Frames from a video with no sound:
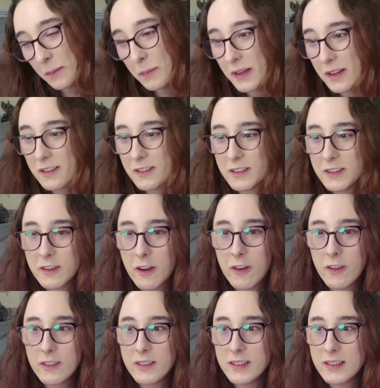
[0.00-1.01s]
Peter
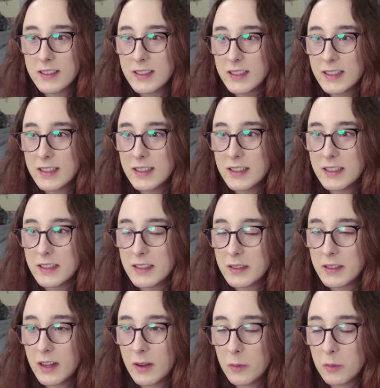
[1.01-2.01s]
called
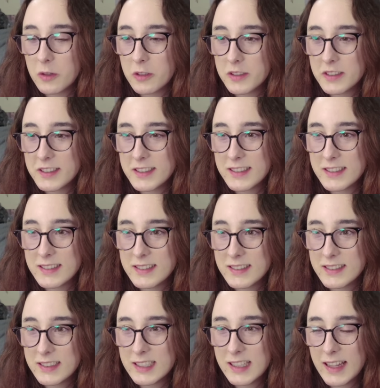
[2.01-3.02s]
Walter
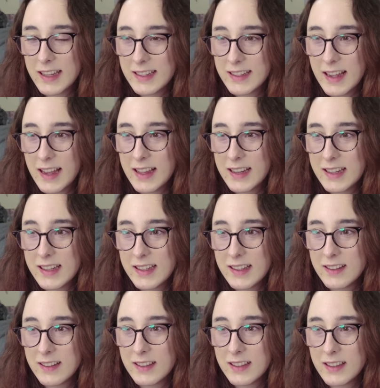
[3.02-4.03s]
like
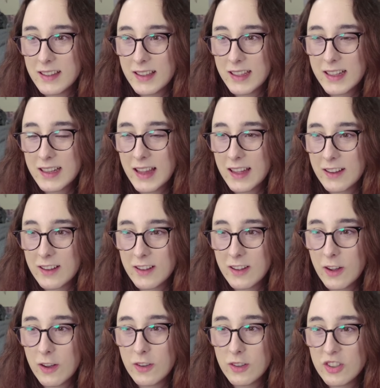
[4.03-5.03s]
daddy in like
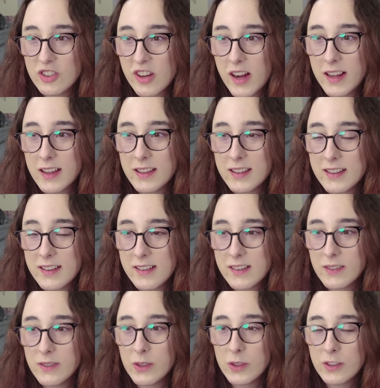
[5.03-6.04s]
a
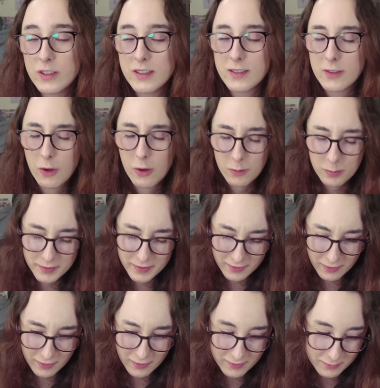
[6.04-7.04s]
childish voice, oh my
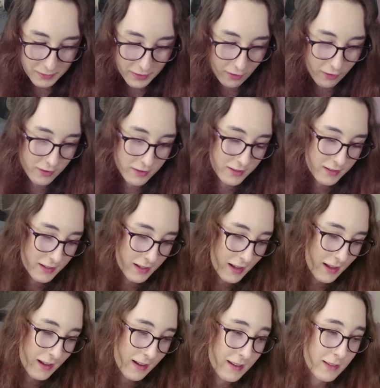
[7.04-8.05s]
god, my heart.
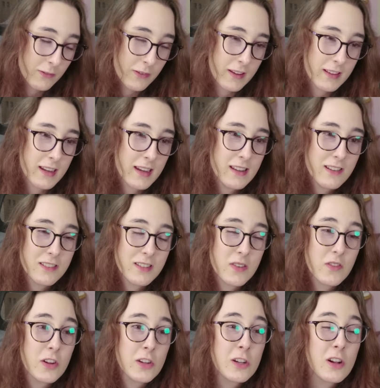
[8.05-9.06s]
And the fact that he doesn't
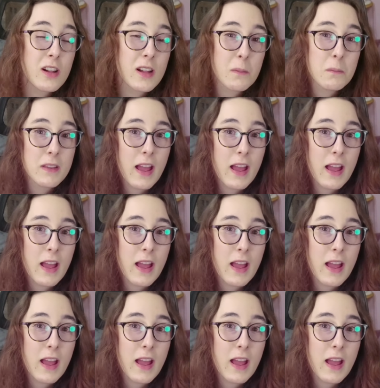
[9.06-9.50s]
even call him